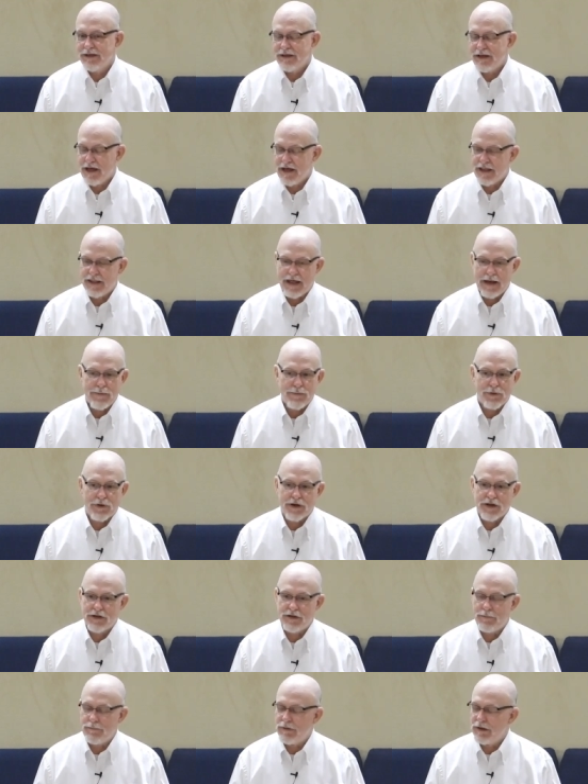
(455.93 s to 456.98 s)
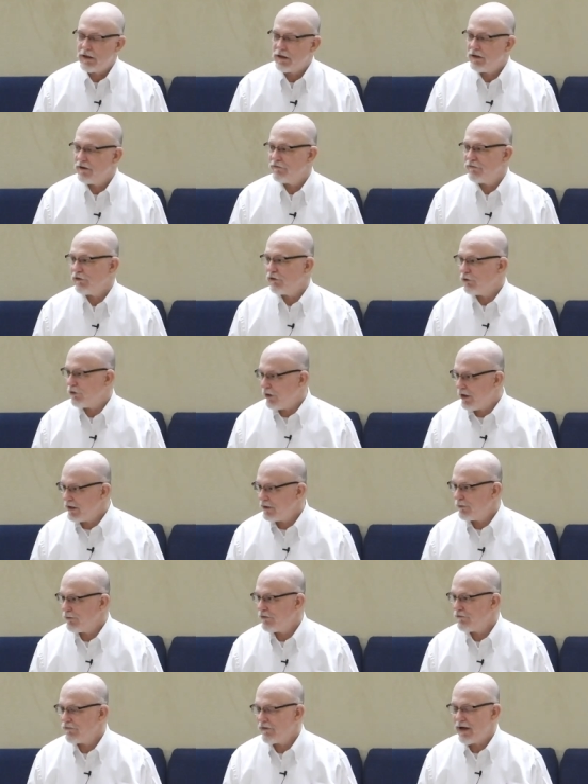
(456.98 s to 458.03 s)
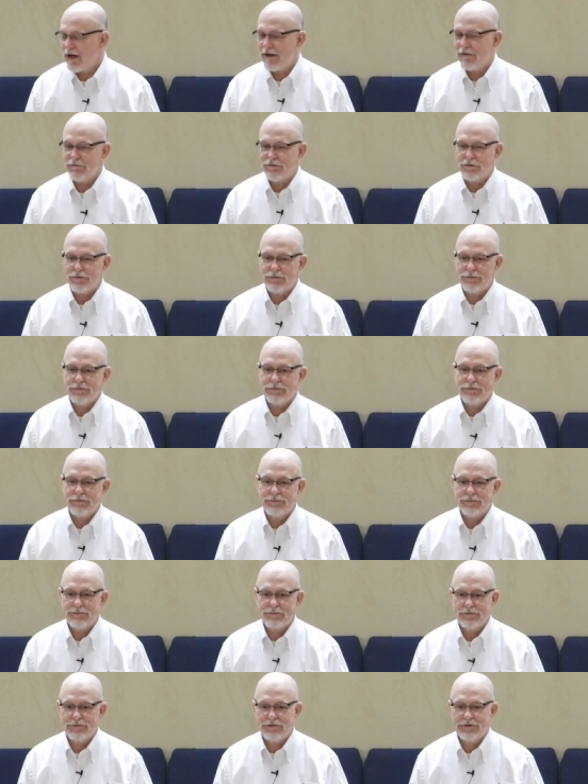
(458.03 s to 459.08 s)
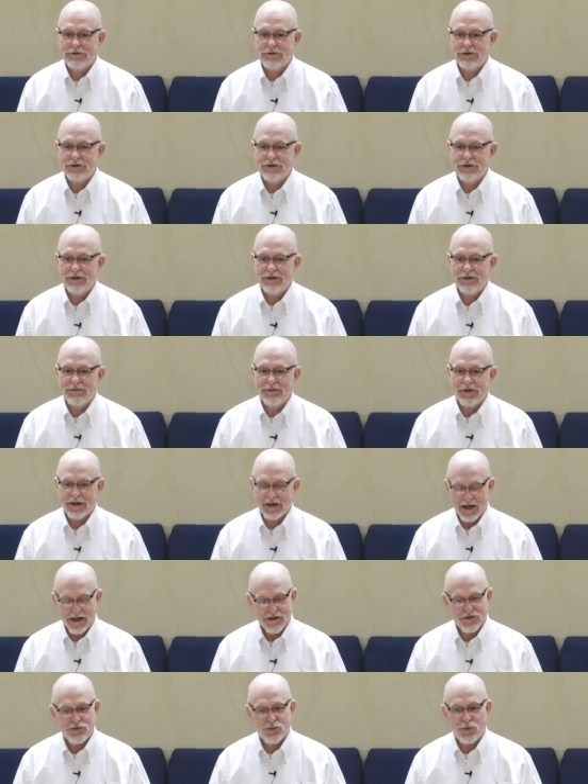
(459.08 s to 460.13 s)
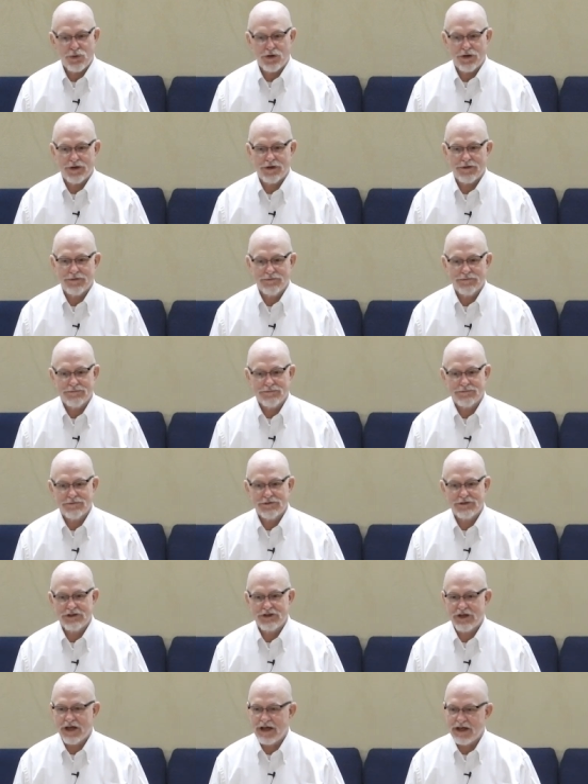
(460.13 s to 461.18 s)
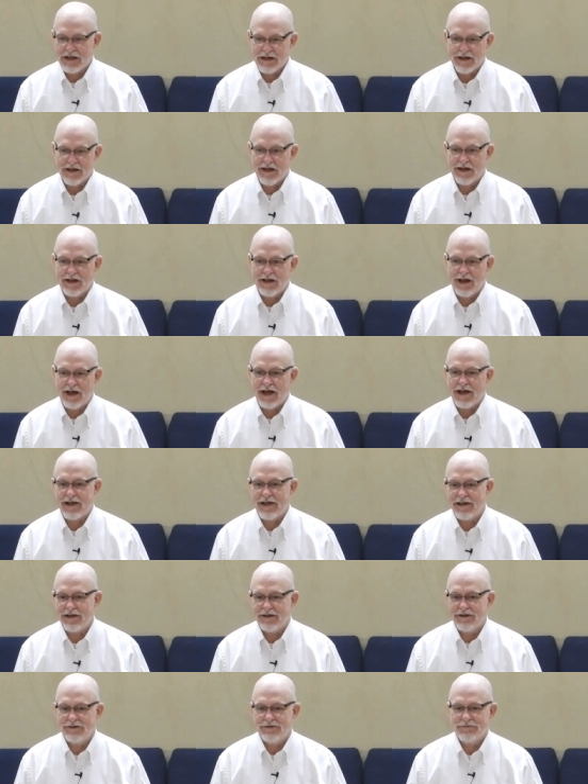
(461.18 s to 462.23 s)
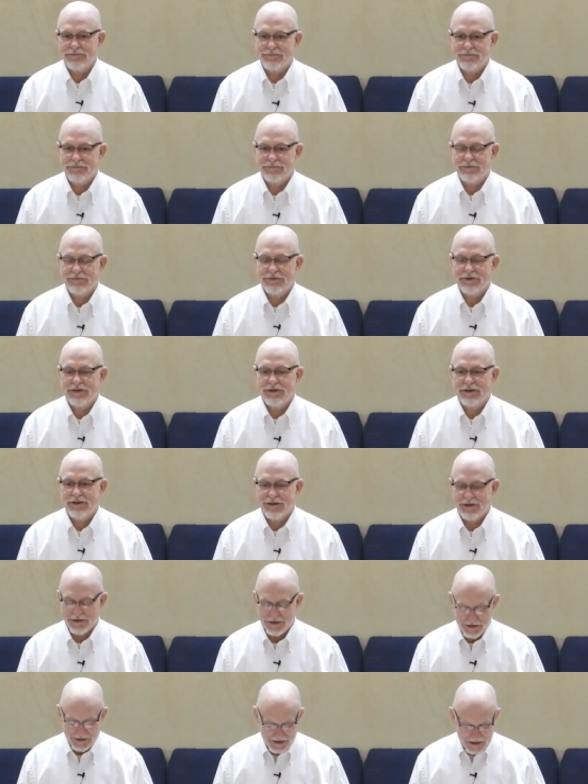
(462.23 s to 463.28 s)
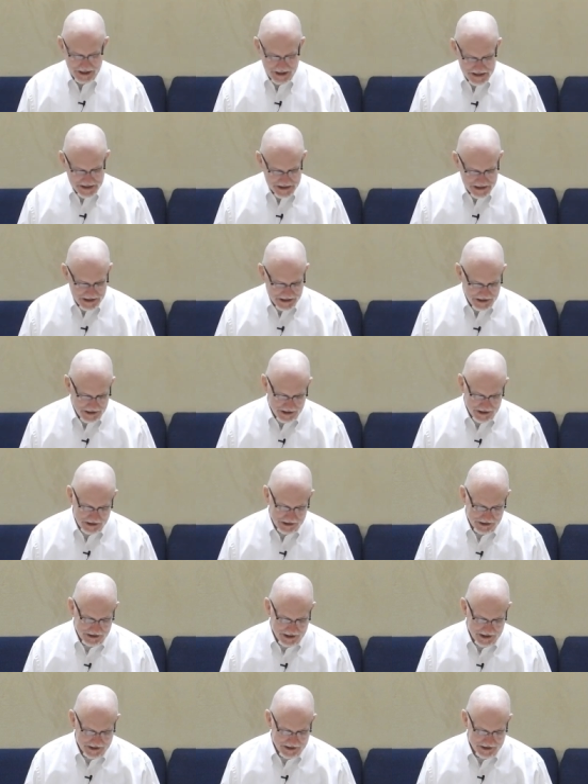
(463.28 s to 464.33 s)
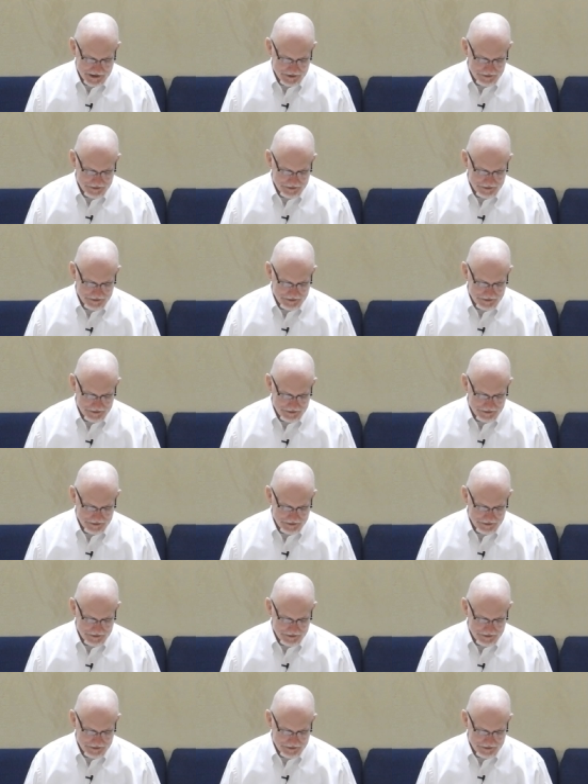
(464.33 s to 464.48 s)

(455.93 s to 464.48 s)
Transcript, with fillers: Yeah, they were in the middle of a great revival, but guess what? Satan didn't like it. He did not like